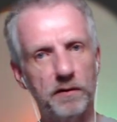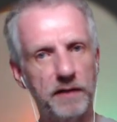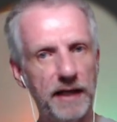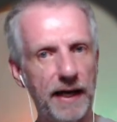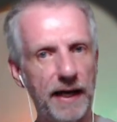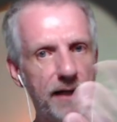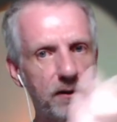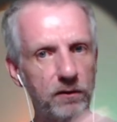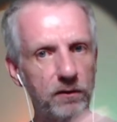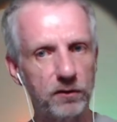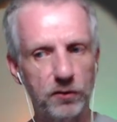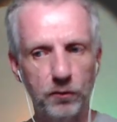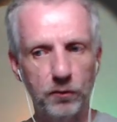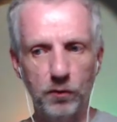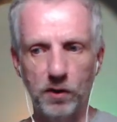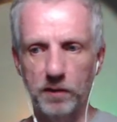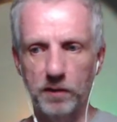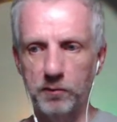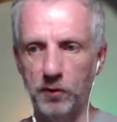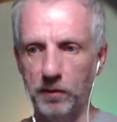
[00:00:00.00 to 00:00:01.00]
the add-on to
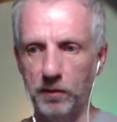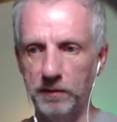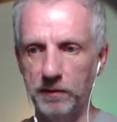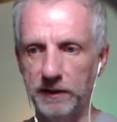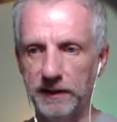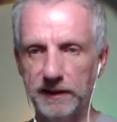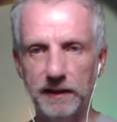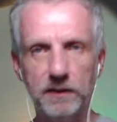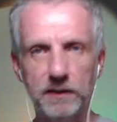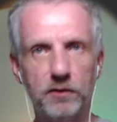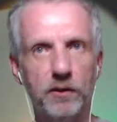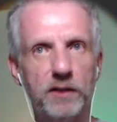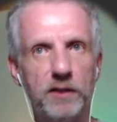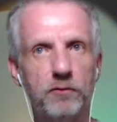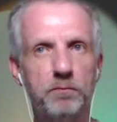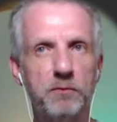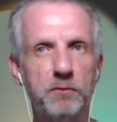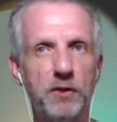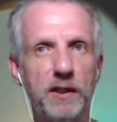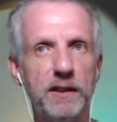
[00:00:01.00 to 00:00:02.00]
work properly. Is that
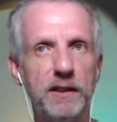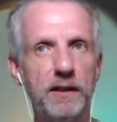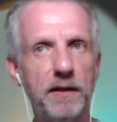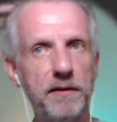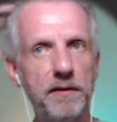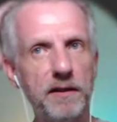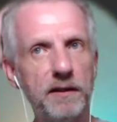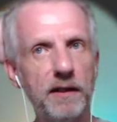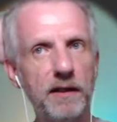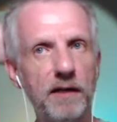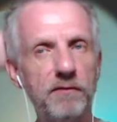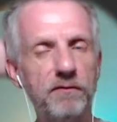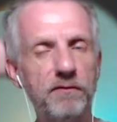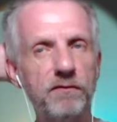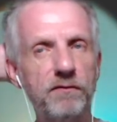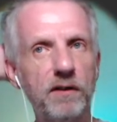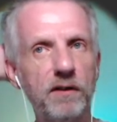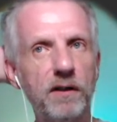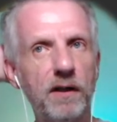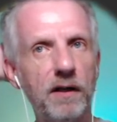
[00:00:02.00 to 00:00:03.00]
correct, Brian? I think
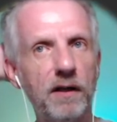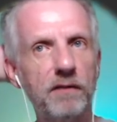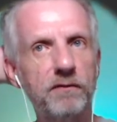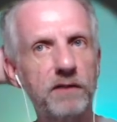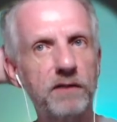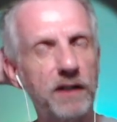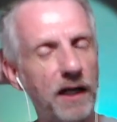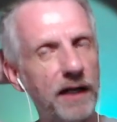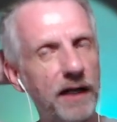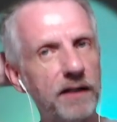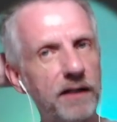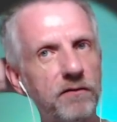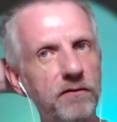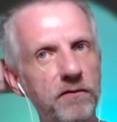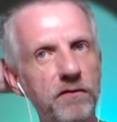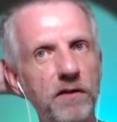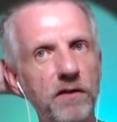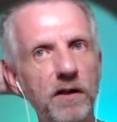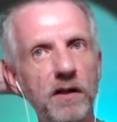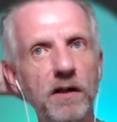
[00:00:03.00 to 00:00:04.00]
I've I've kind of